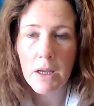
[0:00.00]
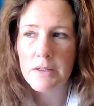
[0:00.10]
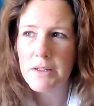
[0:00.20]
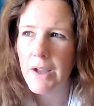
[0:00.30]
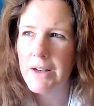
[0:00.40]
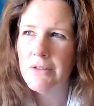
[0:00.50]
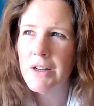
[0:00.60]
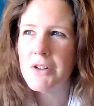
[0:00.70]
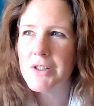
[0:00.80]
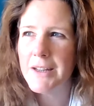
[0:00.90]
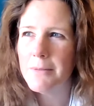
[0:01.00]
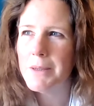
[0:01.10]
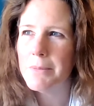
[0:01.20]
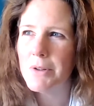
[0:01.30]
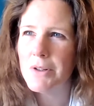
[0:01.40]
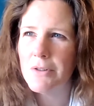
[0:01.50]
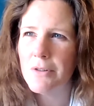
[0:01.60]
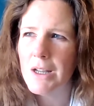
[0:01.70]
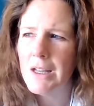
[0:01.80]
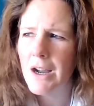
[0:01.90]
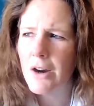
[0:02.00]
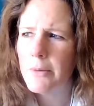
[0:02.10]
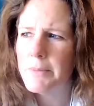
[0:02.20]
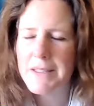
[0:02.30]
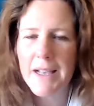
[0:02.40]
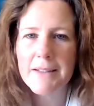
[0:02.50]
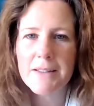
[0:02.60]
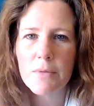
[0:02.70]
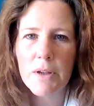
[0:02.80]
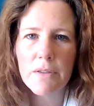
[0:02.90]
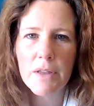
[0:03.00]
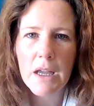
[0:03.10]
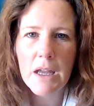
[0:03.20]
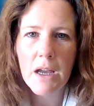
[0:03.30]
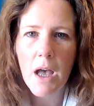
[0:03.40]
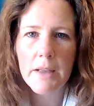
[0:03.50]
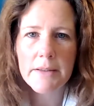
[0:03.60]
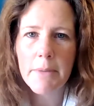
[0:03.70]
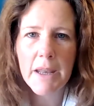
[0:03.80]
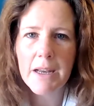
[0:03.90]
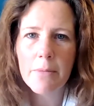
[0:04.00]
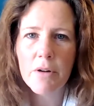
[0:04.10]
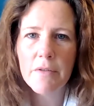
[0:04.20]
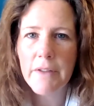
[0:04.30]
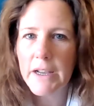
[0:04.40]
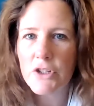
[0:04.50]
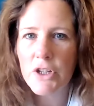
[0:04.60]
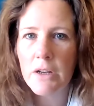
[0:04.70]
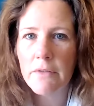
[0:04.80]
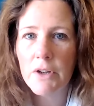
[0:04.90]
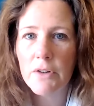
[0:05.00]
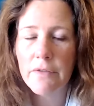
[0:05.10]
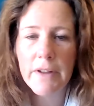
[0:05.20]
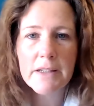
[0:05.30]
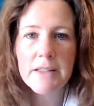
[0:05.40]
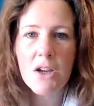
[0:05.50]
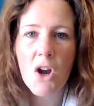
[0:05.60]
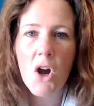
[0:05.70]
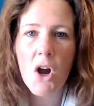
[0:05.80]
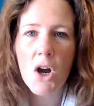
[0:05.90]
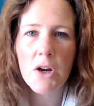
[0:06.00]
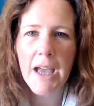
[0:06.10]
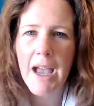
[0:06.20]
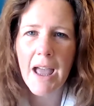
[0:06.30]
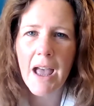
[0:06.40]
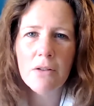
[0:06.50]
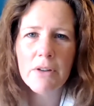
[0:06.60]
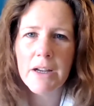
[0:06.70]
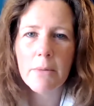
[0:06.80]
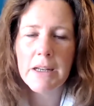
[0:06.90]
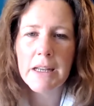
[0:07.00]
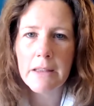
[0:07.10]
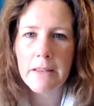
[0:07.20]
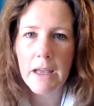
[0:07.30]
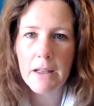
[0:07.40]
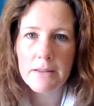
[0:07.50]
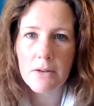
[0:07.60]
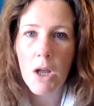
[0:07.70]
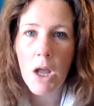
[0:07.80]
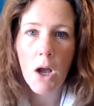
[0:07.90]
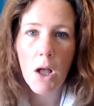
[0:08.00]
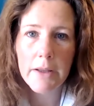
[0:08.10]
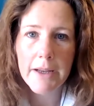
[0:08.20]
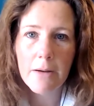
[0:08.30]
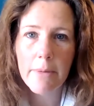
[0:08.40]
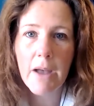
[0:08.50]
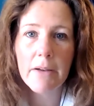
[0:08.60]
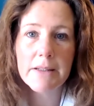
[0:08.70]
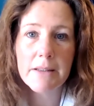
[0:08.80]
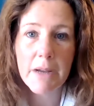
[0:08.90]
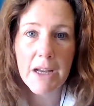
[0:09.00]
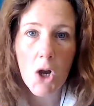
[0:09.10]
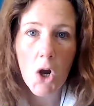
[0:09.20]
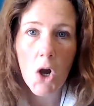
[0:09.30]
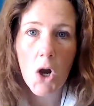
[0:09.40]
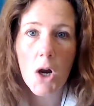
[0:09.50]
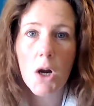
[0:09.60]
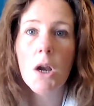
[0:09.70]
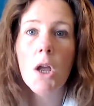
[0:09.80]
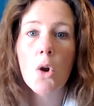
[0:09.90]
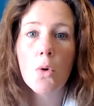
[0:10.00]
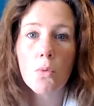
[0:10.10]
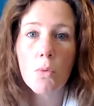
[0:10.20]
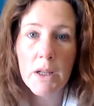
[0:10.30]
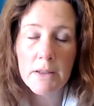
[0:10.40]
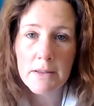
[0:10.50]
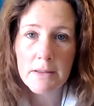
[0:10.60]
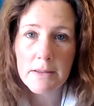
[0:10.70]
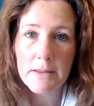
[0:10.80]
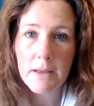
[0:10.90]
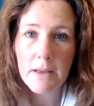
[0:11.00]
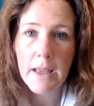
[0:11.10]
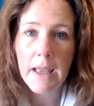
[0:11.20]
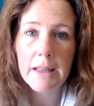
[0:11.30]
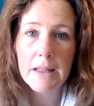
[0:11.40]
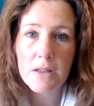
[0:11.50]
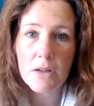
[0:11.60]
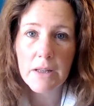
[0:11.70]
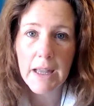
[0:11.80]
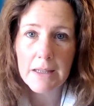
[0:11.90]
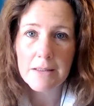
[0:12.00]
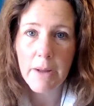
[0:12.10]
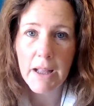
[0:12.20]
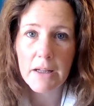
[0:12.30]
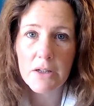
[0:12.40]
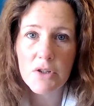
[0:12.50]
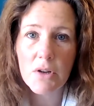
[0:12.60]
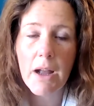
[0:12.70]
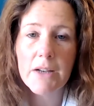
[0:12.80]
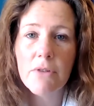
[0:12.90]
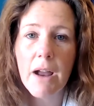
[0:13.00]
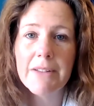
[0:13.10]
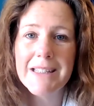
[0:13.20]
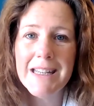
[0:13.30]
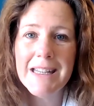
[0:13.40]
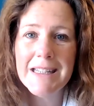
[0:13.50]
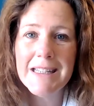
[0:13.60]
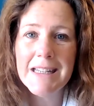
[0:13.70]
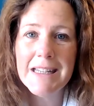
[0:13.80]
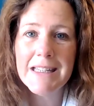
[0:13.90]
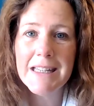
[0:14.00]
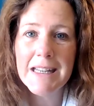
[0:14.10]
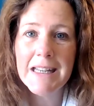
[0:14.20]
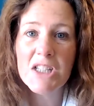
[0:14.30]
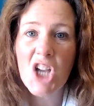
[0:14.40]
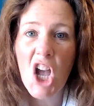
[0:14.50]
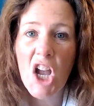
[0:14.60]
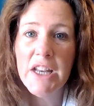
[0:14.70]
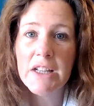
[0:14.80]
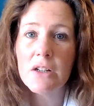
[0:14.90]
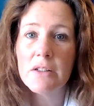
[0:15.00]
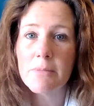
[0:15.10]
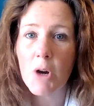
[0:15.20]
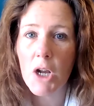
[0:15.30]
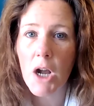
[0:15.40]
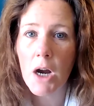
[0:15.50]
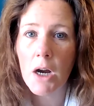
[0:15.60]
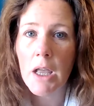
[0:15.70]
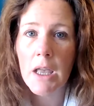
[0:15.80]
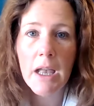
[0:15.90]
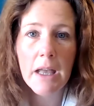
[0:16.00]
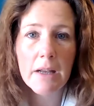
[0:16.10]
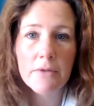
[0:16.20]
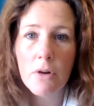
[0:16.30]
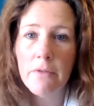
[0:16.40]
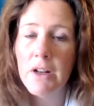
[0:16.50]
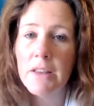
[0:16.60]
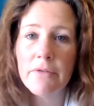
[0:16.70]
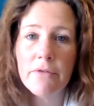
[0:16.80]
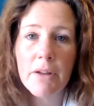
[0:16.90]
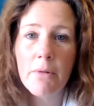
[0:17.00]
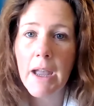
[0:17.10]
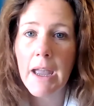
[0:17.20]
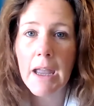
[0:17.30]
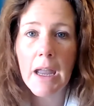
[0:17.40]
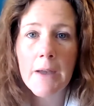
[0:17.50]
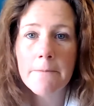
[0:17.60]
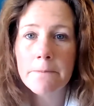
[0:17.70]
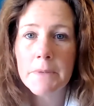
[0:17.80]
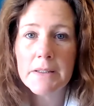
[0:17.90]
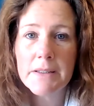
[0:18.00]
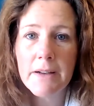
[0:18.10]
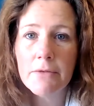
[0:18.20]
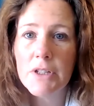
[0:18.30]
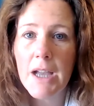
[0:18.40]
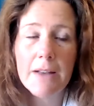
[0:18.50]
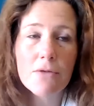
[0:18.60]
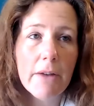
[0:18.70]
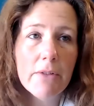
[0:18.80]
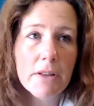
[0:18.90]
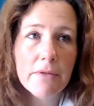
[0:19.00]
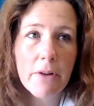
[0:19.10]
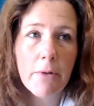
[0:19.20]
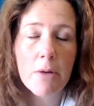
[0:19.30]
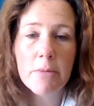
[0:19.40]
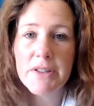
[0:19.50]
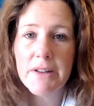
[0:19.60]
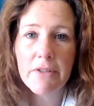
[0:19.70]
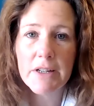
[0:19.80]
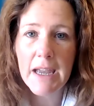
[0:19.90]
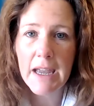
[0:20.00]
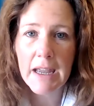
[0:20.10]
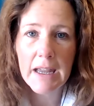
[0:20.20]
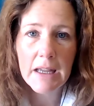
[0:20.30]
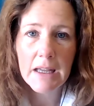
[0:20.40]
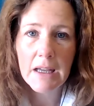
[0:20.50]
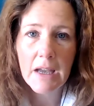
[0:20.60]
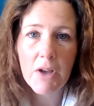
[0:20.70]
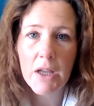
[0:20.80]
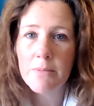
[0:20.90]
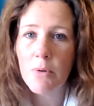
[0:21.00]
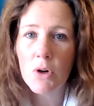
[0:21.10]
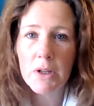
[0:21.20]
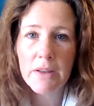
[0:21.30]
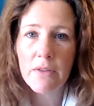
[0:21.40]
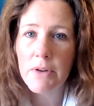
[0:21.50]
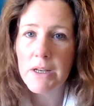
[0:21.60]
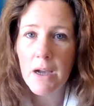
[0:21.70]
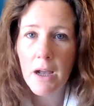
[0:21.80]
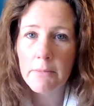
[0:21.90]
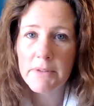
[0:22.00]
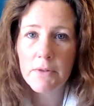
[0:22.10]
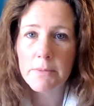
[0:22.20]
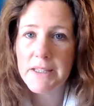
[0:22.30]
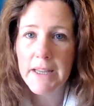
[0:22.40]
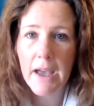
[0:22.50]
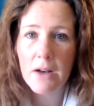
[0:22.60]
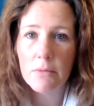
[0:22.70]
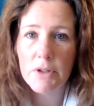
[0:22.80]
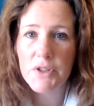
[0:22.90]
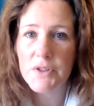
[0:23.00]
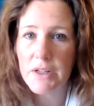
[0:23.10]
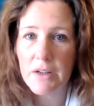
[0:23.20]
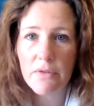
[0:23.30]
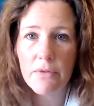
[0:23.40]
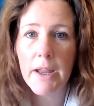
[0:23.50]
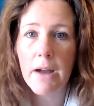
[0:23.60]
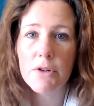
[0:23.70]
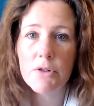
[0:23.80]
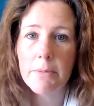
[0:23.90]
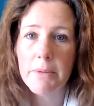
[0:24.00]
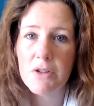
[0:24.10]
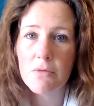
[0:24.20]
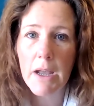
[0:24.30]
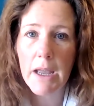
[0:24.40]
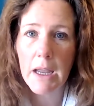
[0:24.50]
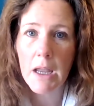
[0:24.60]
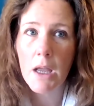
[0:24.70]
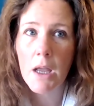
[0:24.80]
So I don't understand people who are obsessed with cosmetic perfection of their fancy car. I don't care about any of that. And so all I care about is that my car runs and gets good gas mileage. So I drive a teeny, teeny, teeny, tiny little smart car. And I drove it on the freeway several times. I drive it on the freeway almost every day. I've gone to Portland 3 times from Seattle, which is like a 3-hour trip each way.